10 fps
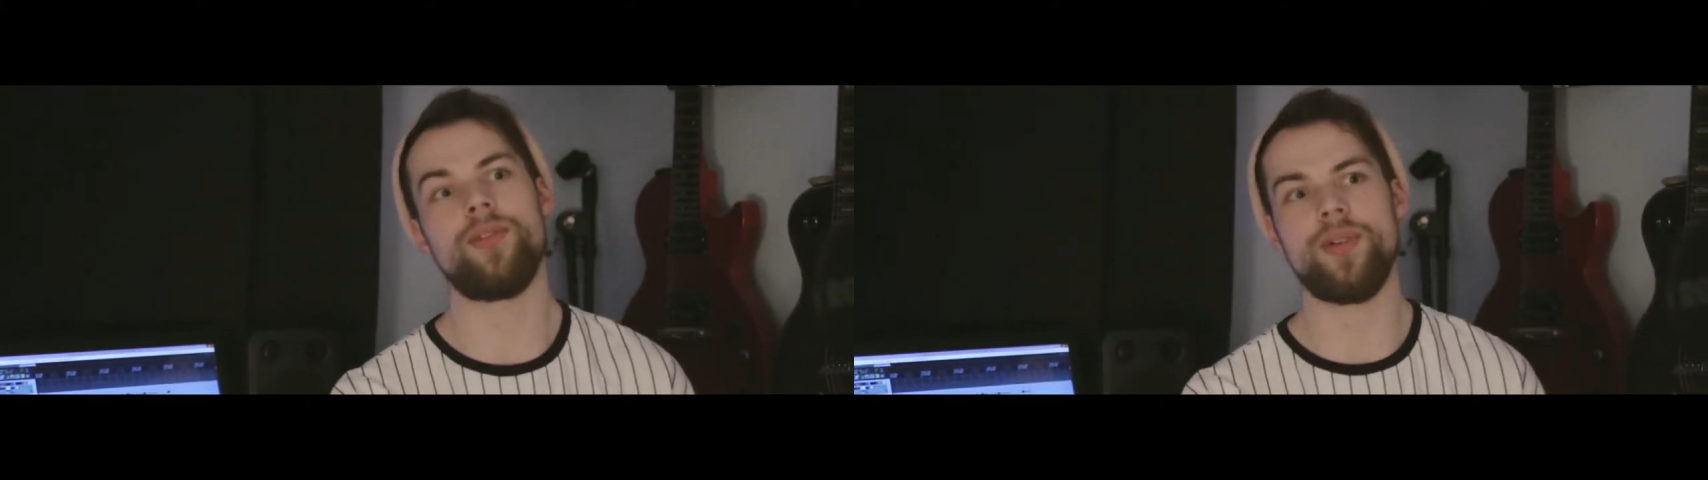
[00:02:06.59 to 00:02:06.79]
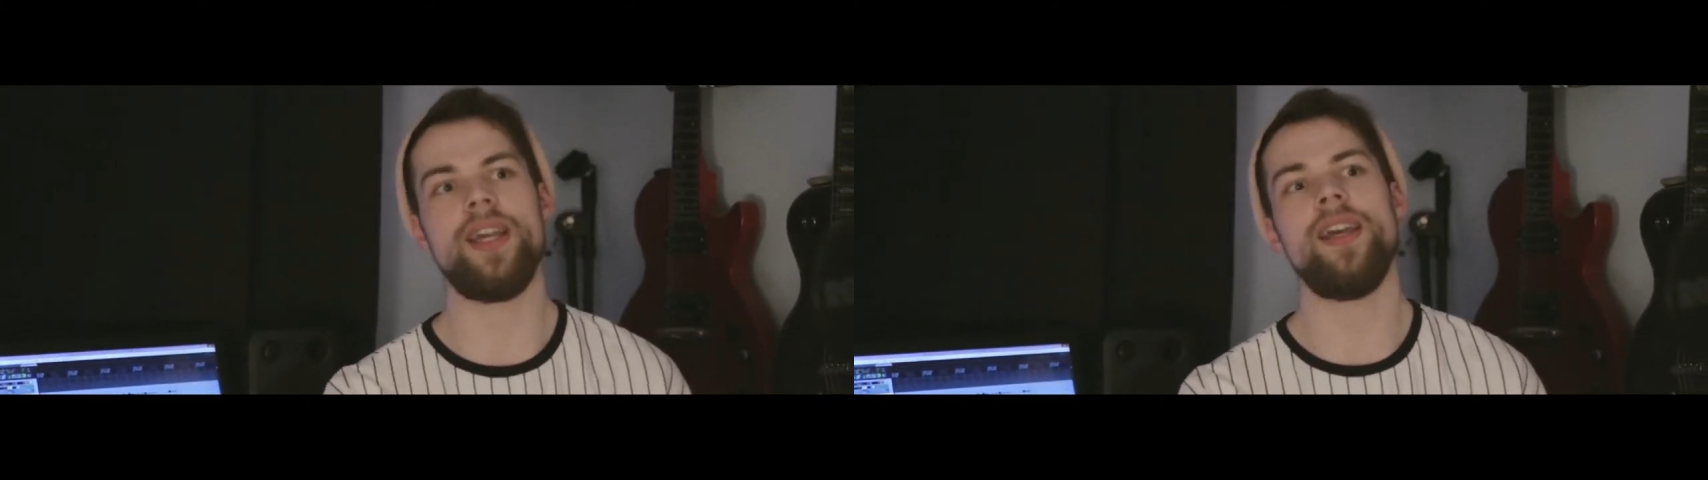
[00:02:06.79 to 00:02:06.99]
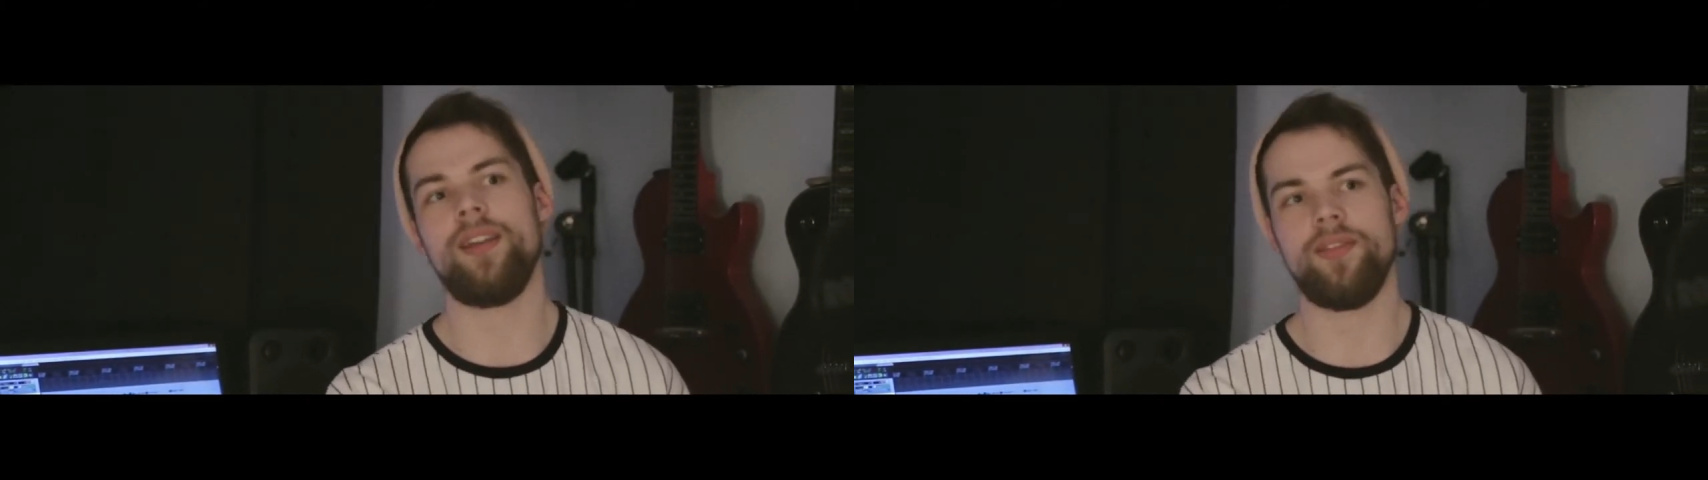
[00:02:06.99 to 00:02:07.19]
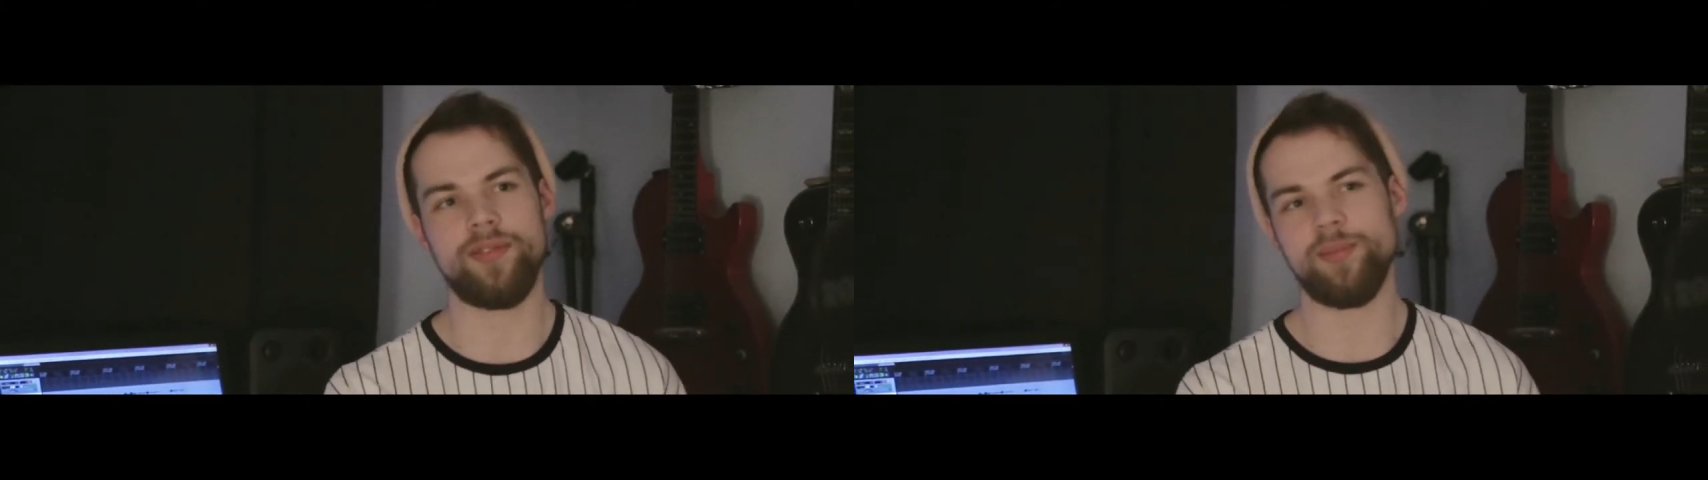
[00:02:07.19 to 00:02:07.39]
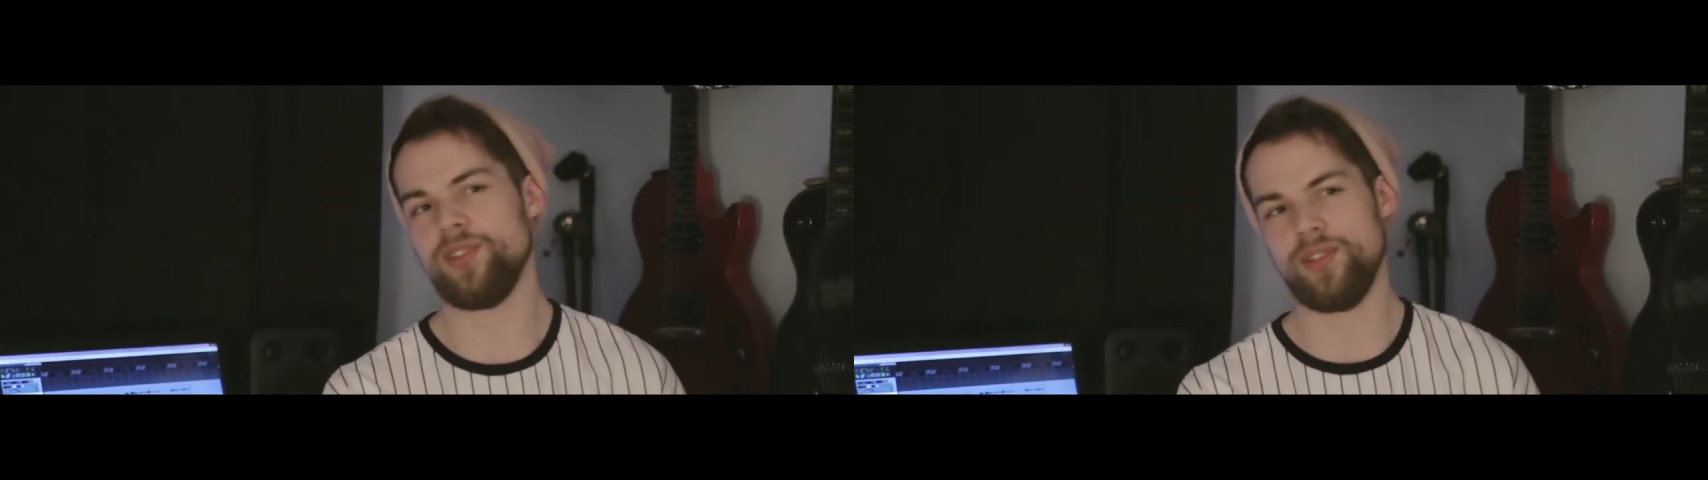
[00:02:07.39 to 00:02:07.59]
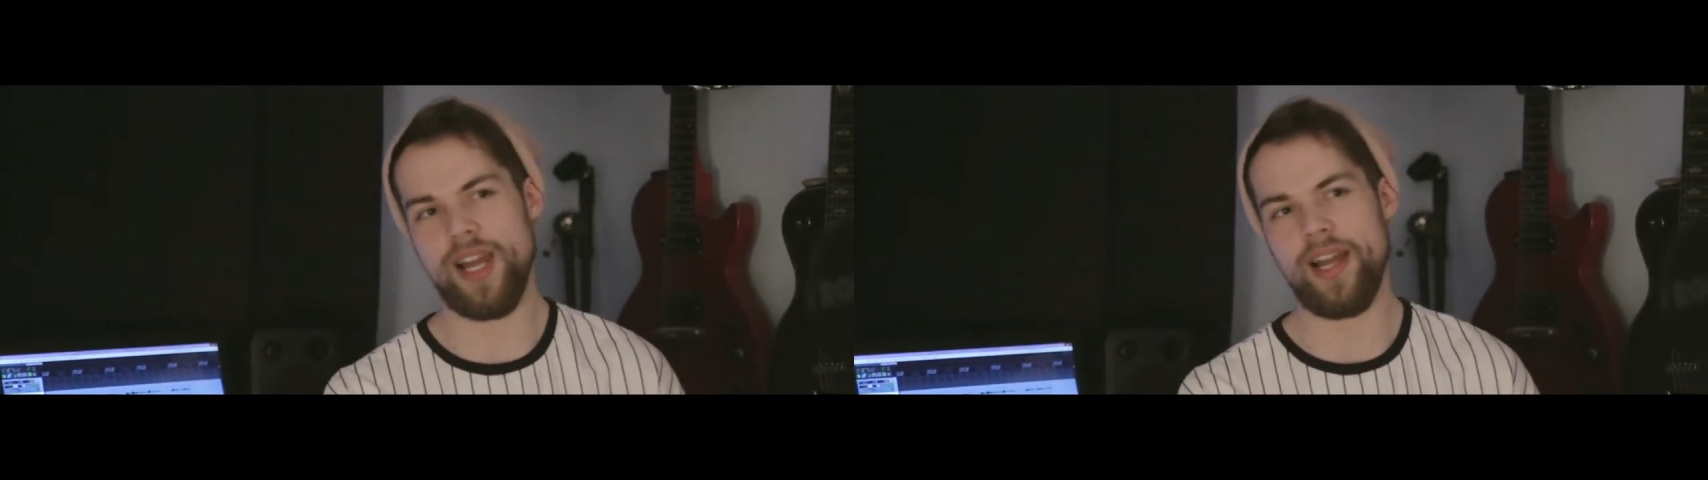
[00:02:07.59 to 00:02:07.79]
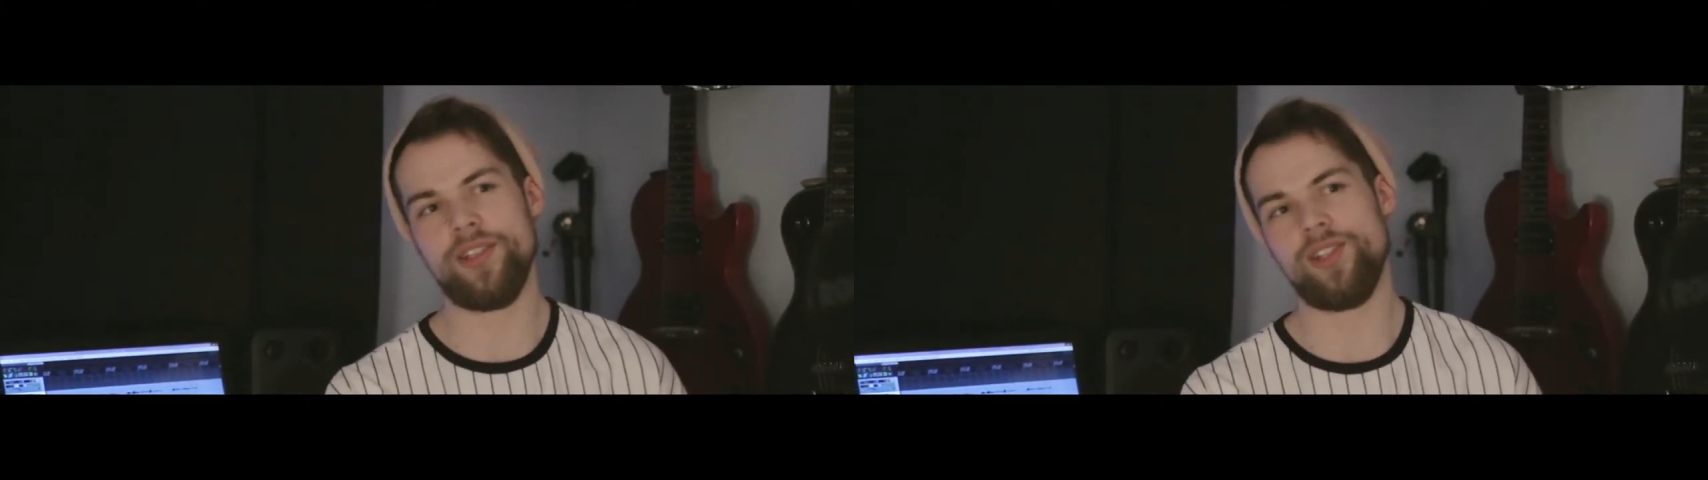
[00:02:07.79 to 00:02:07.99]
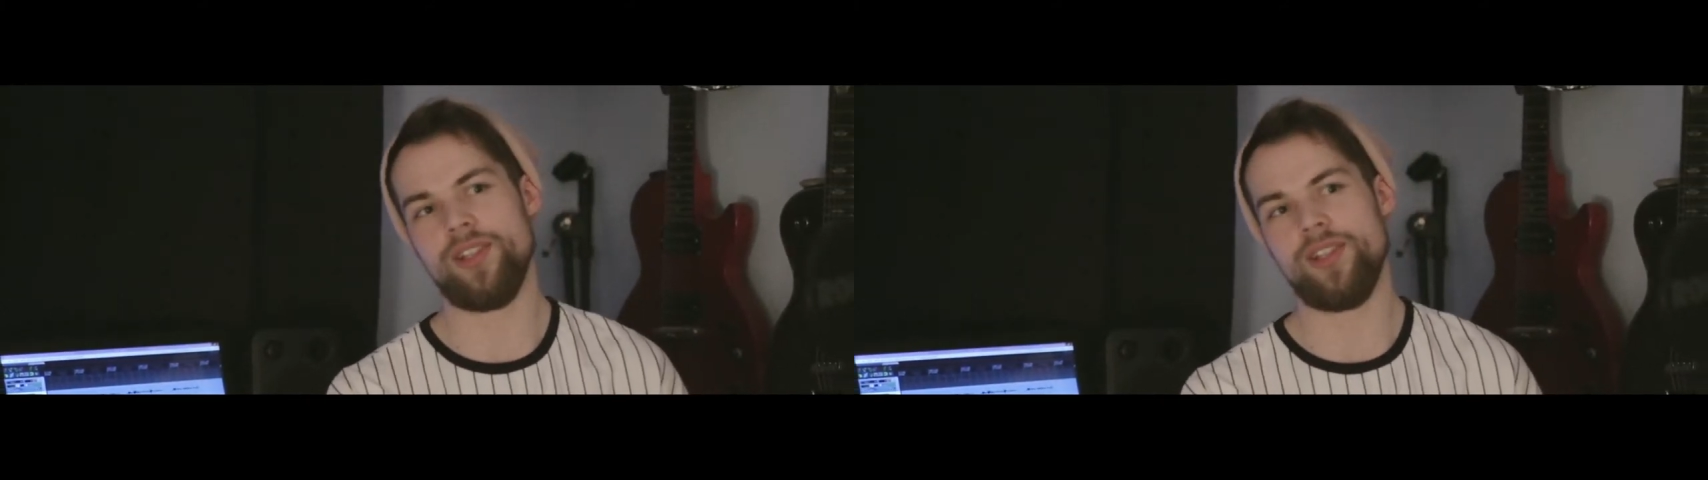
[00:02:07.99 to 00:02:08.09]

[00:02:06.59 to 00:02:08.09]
created from scratch